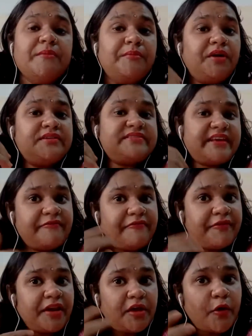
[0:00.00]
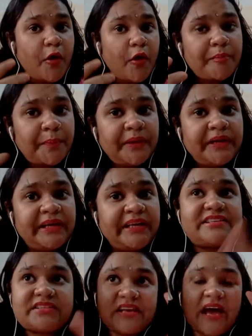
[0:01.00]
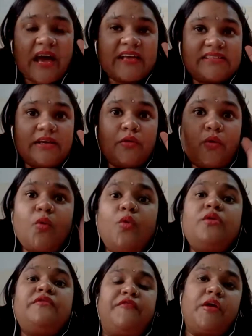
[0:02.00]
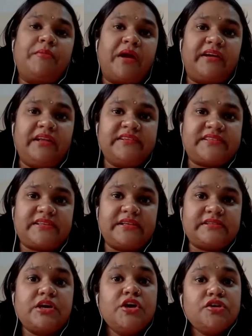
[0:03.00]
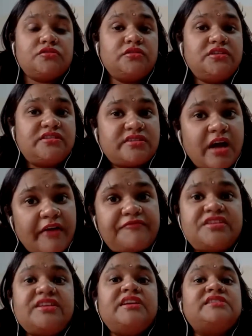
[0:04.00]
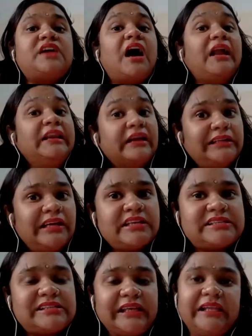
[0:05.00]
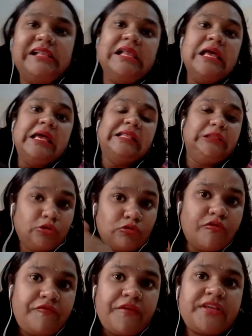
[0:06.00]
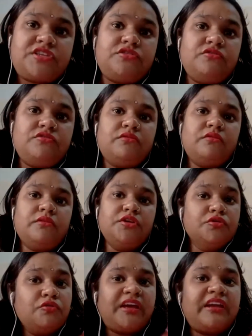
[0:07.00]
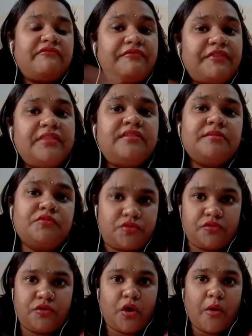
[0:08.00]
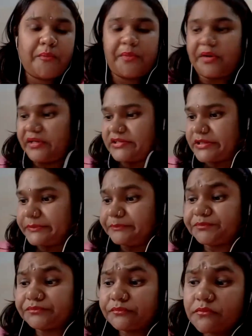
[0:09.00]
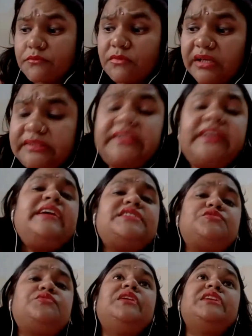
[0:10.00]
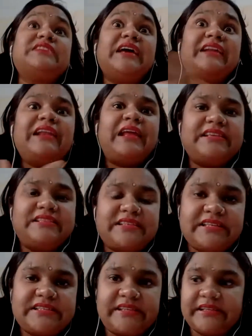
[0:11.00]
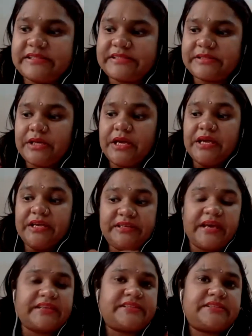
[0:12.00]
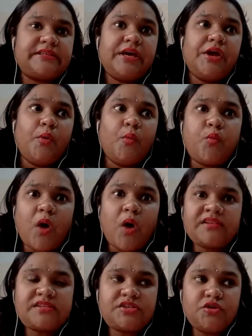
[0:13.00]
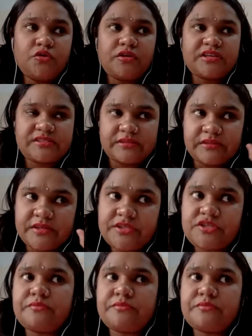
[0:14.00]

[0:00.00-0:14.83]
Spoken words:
because every competition has their own formatting skills. So drafting is another skill through which, you can win the moot court competition. The next one is analyzing skills. Yes, once you research